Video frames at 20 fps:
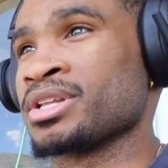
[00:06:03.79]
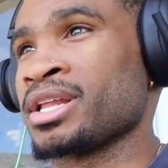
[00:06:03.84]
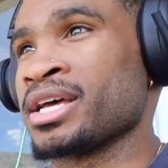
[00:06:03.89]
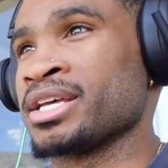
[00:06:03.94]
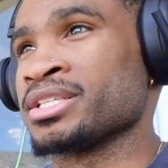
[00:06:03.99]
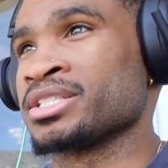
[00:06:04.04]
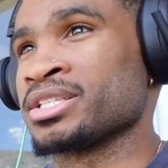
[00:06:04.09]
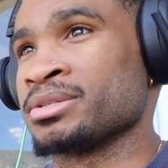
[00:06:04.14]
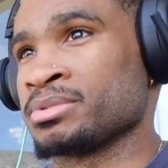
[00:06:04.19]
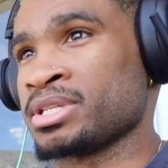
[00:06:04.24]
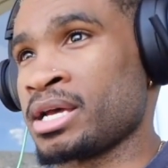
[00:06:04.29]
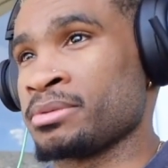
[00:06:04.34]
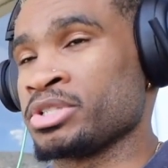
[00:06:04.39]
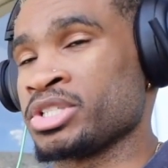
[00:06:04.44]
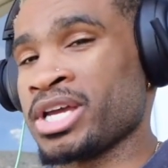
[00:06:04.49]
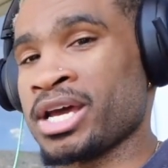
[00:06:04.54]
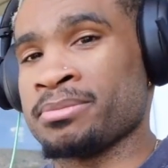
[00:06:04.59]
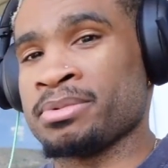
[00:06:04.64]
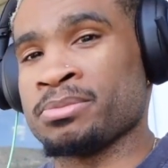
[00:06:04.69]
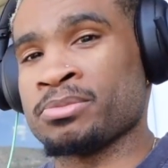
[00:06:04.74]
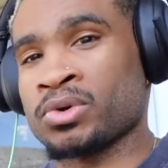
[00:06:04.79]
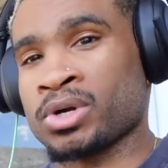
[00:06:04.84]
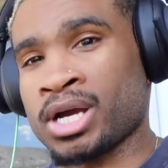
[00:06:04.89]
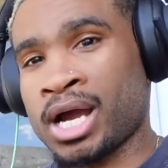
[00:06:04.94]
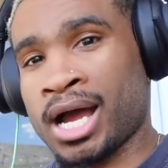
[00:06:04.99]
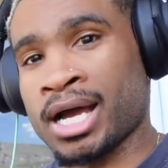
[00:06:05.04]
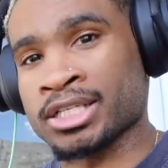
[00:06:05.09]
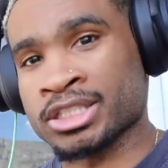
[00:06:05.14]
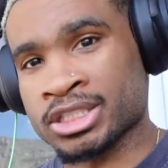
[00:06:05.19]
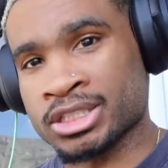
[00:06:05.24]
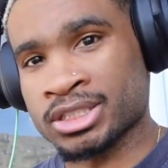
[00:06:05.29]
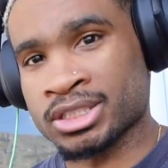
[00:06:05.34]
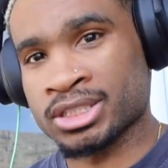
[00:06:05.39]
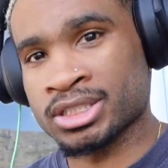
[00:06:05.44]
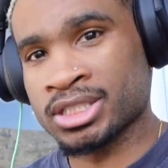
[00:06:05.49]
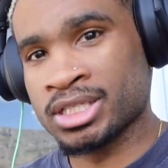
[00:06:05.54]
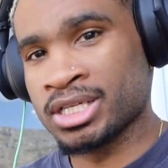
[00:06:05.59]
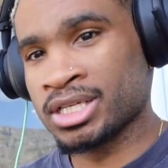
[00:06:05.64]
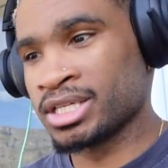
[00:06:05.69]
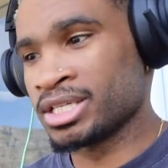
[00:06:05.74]
Like, sometimes you got to be more
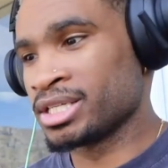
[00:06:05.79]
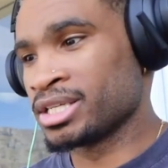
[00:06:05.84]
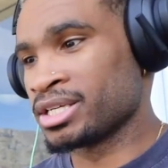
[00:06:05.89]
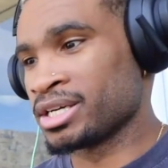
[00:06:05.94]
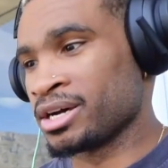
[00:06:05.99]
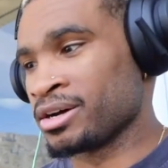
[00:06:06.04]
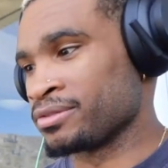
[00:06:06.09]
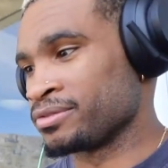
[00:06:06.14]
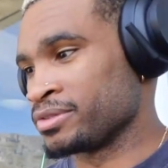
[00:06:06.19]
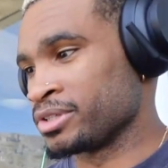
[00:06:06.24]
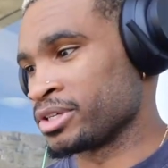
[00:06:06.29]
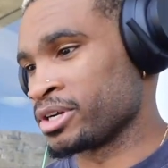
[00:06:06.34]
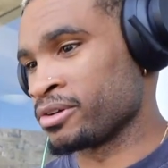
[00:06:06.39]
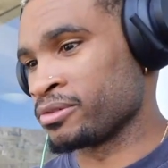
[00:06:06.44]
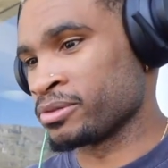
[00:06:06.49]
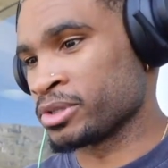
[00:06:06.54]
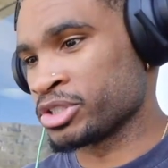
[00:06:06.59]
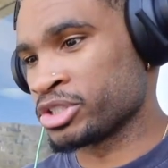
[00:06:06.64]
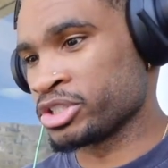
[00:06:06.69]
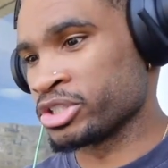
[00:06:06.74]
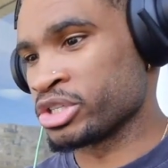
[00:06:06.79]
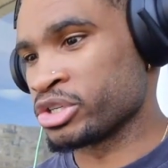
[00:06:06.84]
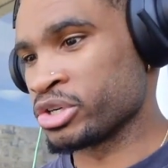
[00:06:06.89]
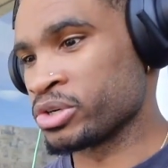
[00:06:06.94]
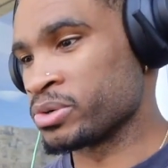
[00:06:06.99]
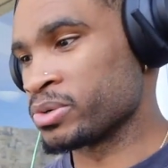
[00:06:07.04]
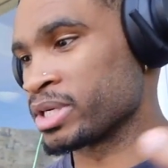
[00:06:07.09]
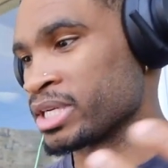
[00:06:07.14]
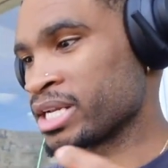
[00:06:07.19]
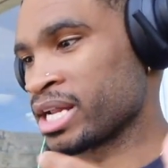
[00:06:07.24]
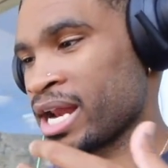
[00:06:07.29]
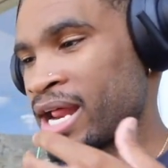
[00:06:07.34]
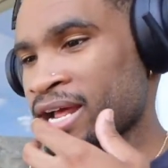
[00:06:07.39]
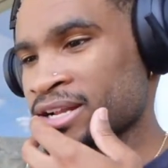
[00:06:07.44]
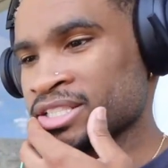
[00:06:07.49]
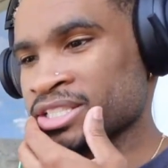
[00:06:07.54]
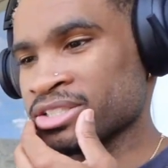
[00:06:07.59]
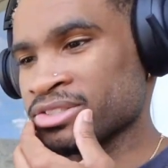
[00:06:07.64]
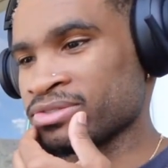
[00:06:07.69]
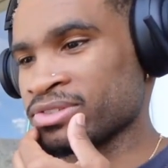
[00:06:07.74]
cautious of what you're doing. And
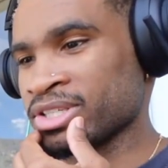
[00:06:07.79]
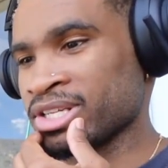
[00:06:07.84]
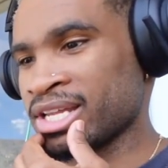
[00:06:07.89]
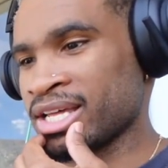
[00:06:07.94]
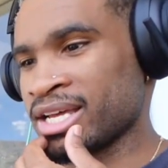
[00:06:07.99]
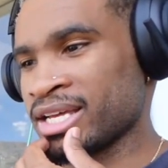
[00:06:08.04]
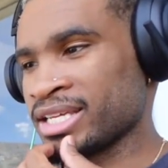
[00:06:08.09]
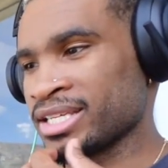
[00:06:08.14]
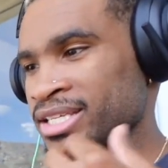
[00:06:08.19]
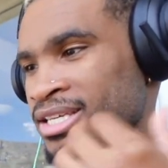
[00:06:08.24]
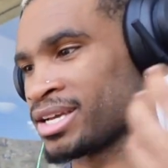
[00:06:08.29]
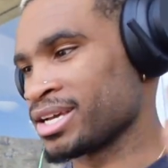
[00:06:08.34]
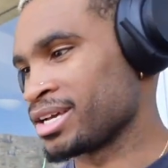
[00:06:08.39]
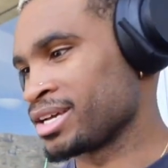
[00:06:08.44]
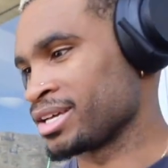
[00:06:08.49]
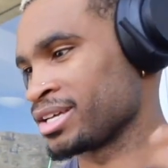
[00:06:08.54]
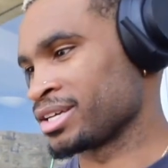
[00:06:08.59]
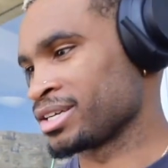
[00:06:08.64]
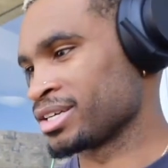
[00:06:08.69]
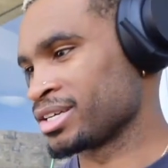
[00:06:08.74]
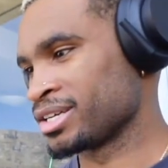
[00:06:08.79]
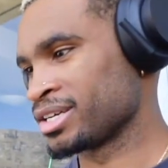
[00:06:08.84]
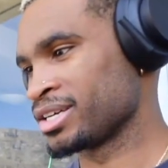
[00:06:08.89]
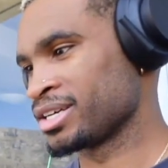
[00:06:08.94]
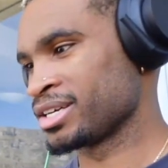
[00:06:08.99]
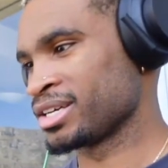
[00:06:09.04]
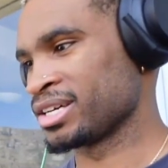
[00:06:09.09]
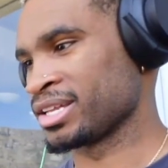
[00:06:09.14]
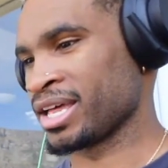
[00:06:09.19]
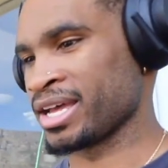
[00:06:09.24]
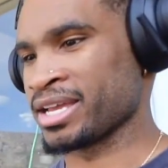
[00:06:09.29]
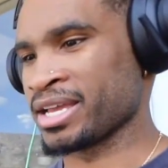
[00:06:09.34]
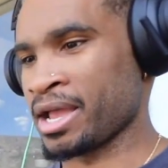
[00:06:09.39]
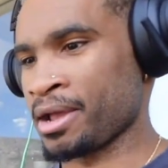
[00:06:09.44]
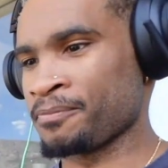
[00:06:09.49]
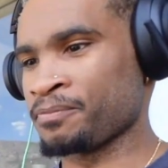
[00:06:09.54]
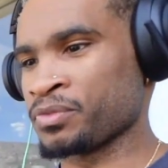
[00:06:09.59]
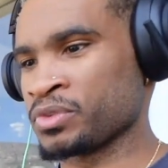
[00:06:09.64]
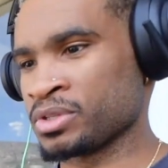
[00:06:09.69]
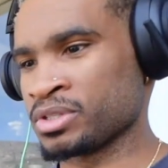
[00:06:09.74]
I just feel like, yeah, like,
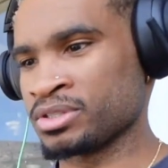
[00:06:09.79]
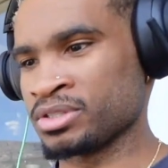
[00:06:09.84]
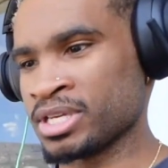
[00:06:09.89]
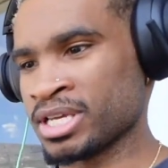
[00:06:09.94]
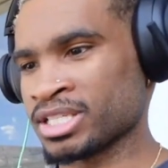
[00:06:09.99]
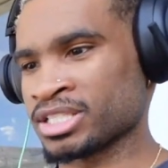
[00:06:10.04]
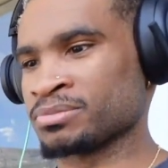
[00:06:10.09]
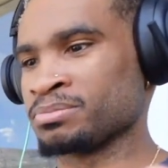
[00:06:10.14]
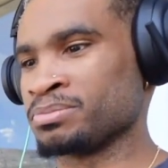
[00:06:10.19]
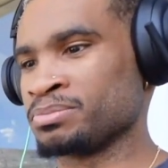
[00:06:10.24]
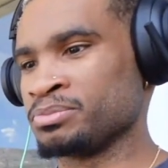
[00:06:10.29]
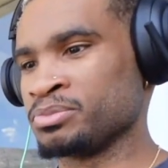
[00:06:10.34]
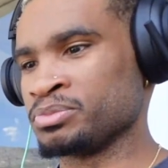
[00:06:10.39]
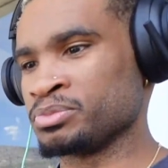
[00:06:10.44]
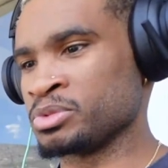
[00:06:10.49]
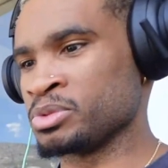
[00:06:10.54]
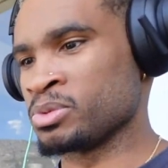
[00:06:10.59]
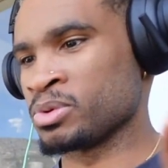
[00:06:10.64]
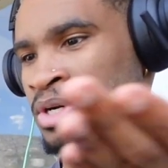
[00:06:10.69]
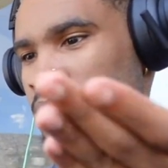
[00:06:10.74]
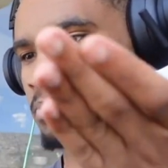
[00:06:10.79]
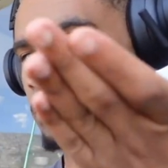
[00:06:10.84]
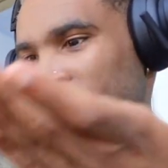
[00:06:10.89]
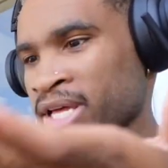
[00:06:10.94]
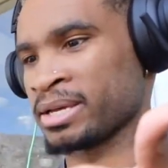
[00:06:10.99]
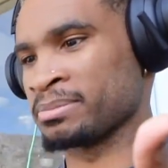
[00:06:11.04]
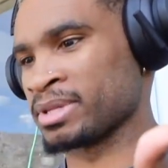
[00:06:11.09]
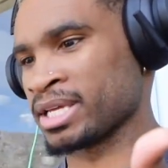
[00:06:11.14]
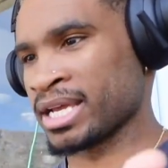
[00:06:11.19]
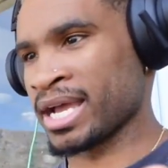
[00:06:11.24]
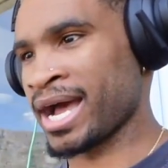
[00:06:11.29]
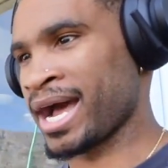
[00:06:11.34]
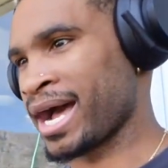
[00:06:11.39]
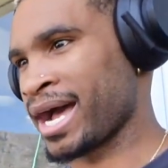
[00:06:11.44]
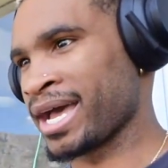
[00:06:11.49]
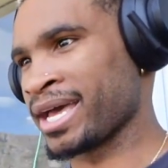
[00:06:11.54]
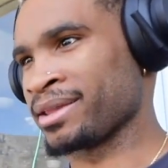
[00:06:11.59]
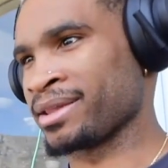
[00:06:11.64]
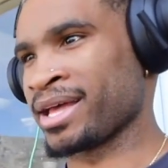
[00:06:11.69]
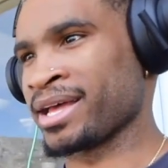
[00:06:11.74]
yes, you want to blame the
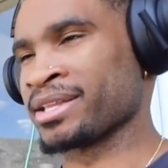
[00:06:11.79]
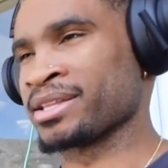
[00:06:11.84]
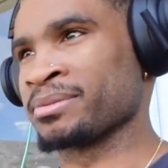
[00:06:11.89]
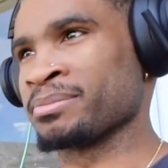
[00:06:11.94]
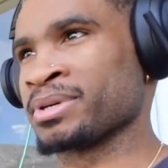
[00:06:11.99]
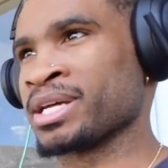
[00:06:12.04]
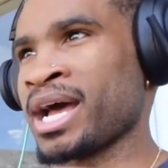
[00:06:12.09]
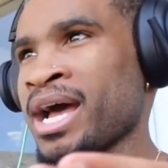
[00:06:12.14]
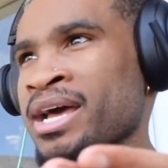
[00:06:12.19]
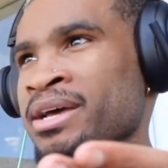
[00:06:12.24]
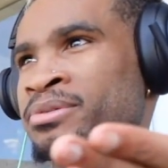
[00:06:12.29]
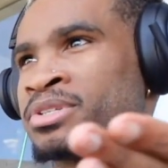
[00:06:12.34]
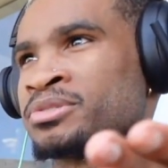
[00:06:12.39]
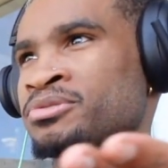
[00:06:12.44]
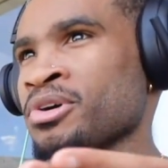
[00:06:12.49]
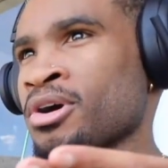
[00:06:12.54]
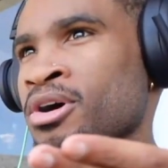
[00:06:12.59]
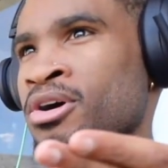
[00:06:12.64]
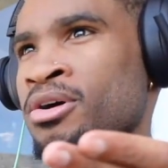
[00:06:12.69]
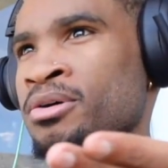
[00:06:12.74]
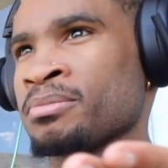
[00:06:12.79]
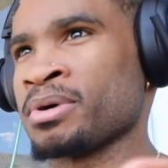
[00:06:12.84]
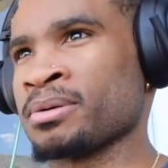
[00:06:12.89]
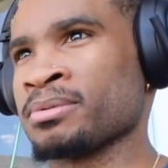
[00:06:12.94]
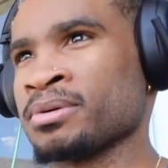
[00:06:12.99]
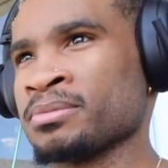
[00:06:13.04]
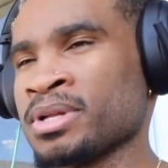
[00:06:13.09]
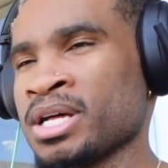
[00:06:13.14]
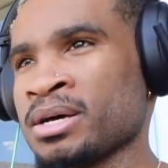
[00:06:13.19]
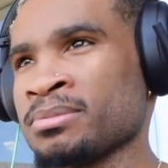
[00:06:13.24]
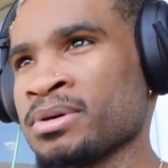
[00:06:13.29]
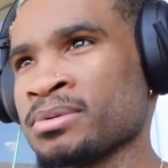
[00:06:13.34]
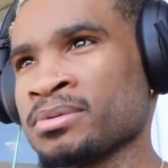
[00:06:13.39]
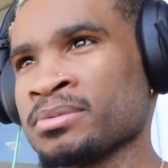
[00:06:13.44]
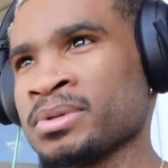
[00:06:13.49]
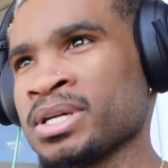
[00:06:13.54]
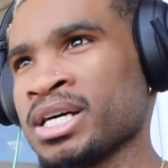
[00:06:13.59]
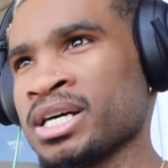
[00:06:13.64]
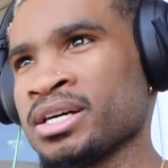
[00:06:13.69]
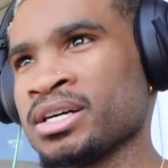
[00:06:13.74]
guy, like, the guy was wrong, blah, blah, blah, blah, blah,
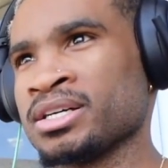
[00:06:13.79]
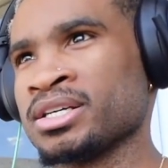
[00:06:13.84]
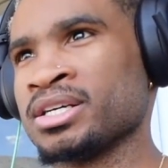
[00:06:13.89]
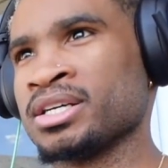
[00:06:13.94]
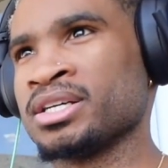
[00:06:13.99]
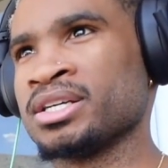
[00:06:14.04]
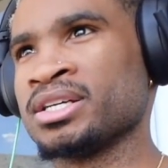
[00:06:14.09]
blah.